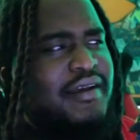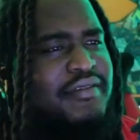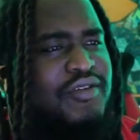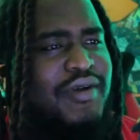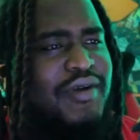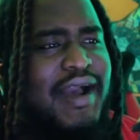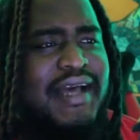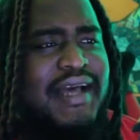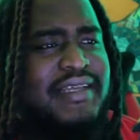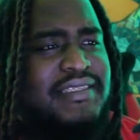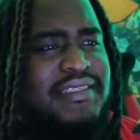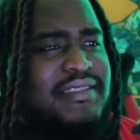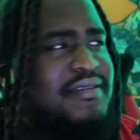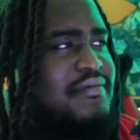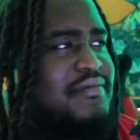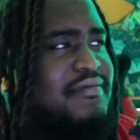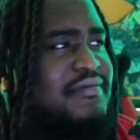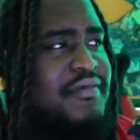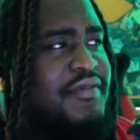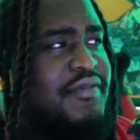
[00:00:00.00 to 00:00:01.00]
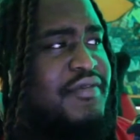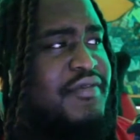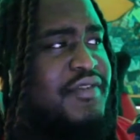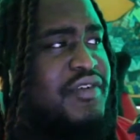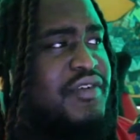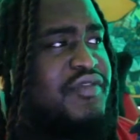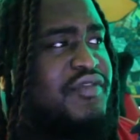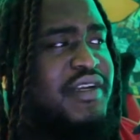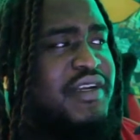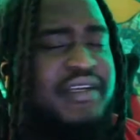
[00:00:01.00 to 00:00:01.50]
You guys
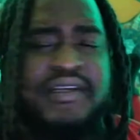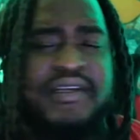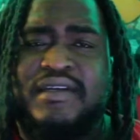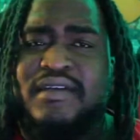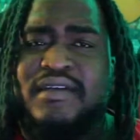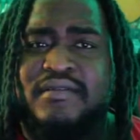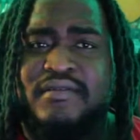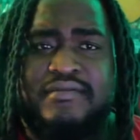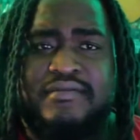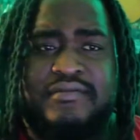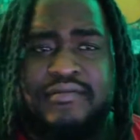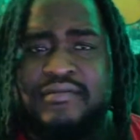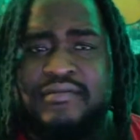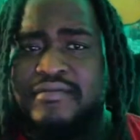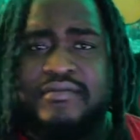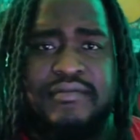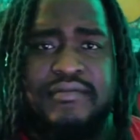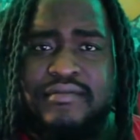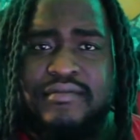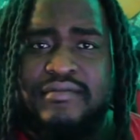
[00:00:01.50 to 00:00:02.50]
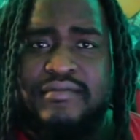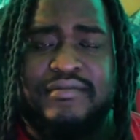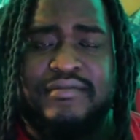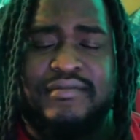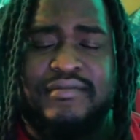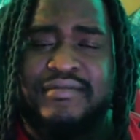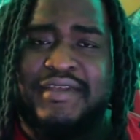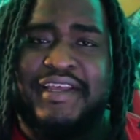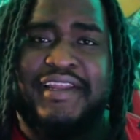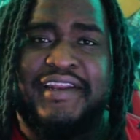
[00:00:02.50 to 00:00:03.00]
feel free to
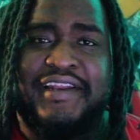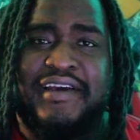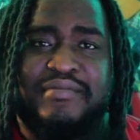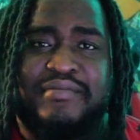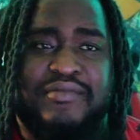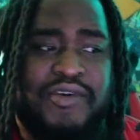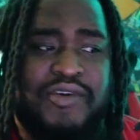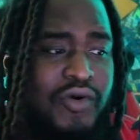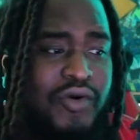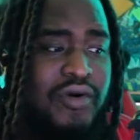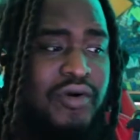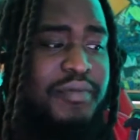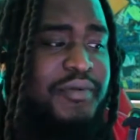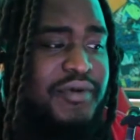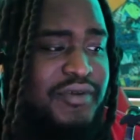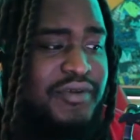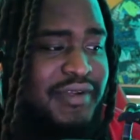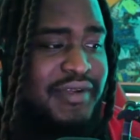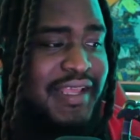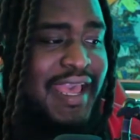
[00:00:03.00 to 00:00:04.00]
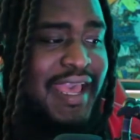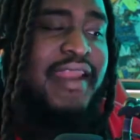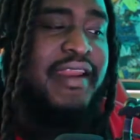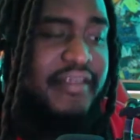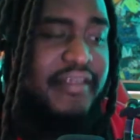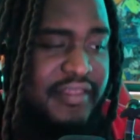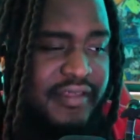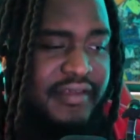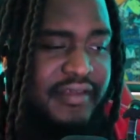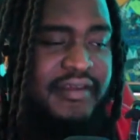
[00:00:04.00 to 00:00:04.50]
hit up Corporal
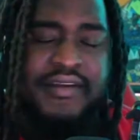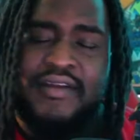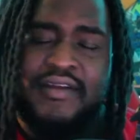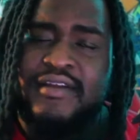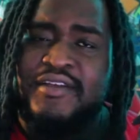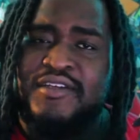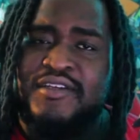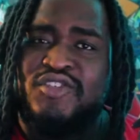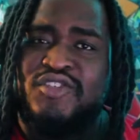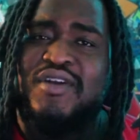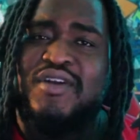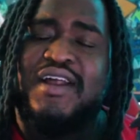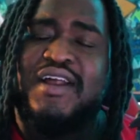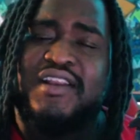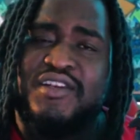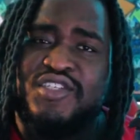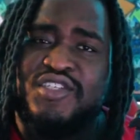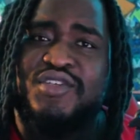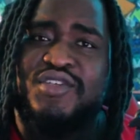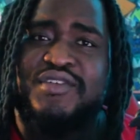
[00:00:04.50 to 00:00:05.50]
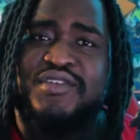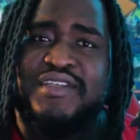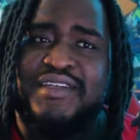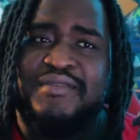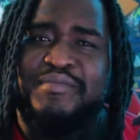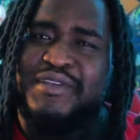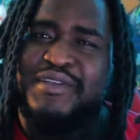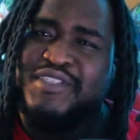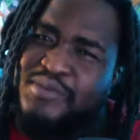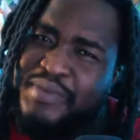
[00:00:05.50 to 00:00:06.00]
Kenneth Trotter
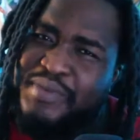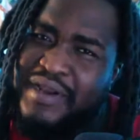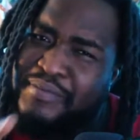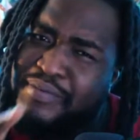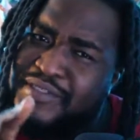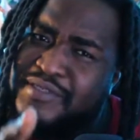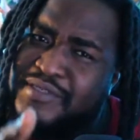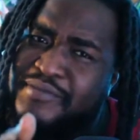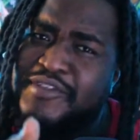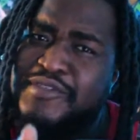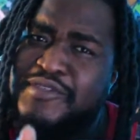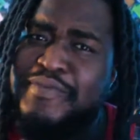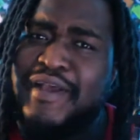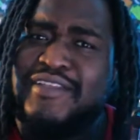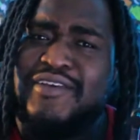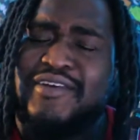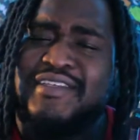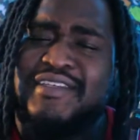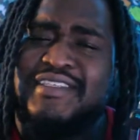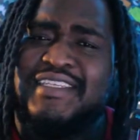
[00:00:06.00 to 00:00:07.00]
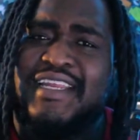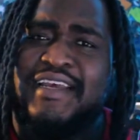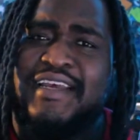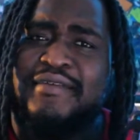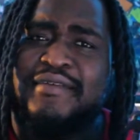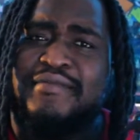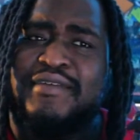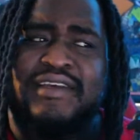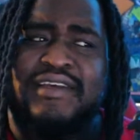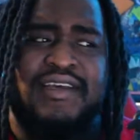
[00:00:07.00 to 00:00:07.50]
Jr., but you better put some respect on his
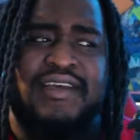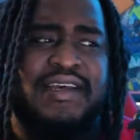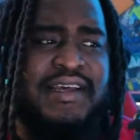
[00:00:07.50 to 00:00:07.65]
name.